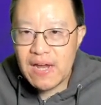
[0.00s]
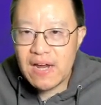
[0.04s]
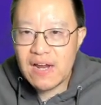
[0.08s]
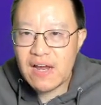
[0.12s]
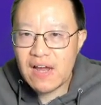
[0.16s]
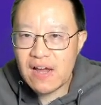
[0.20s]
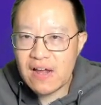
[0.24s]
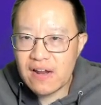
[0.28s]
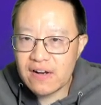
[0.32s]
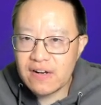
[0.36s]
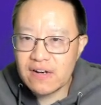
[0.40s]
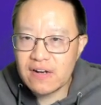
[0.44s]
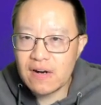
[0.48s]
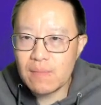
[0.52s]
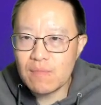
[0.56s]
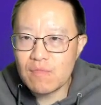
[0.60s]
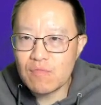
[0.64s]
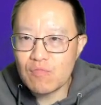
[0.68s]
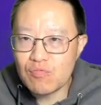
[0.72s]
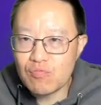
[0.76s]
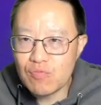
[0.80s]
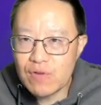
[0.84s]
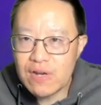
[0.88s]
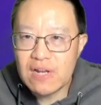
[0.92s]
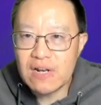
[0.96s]
has
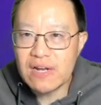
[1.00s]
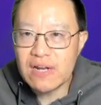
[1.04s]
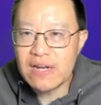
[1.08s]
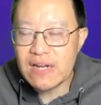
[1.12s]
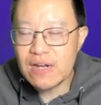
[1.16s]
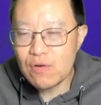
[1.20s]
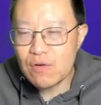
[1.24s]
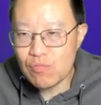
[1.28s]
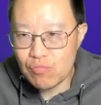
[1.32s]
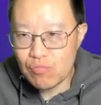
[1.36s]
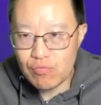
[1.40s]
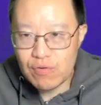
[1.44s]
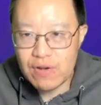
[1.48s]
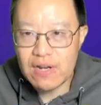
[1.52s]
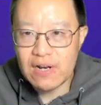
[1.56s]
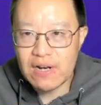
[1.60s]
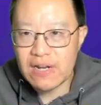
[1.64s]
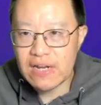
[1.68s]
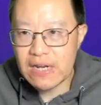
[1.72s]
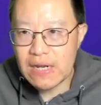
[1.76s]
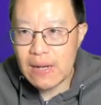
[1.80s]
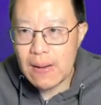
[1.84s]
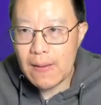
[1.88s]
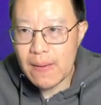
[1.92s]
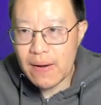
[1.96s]
some really,
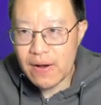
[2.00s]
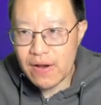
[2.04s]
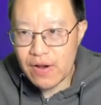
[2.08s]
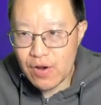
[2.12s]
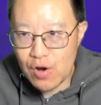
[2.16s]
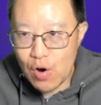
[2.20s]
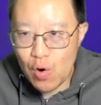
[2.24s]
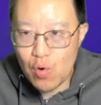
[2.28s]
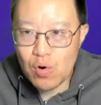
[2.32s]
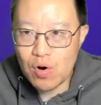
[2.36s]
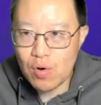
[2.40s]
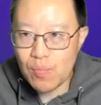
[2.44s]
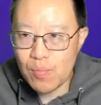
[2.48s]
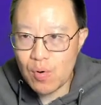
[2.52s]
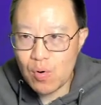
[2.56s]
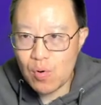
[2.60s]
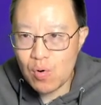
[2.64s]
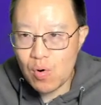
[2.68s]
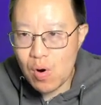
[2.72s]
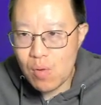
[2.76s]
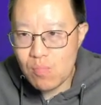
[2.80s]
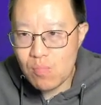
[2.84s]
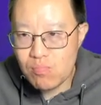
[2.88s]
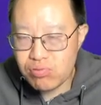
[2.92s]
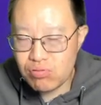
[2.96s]
really
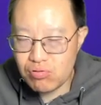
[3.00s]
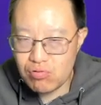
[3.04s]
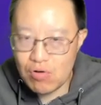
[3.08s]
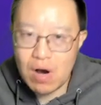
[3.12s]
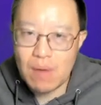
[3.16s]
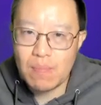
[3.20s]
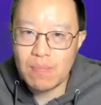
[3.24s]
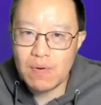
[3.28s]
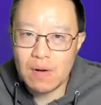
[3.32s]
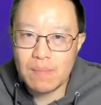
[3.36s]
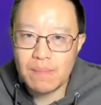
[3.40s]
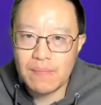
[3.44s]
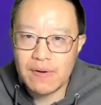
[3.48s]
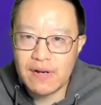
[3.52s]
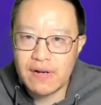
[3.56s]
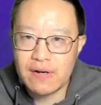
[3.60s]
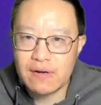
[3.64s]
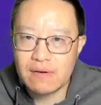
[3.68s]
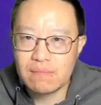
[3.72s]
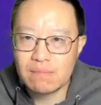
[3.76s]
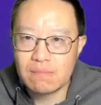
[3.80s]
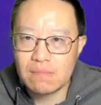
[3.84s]
notable problems.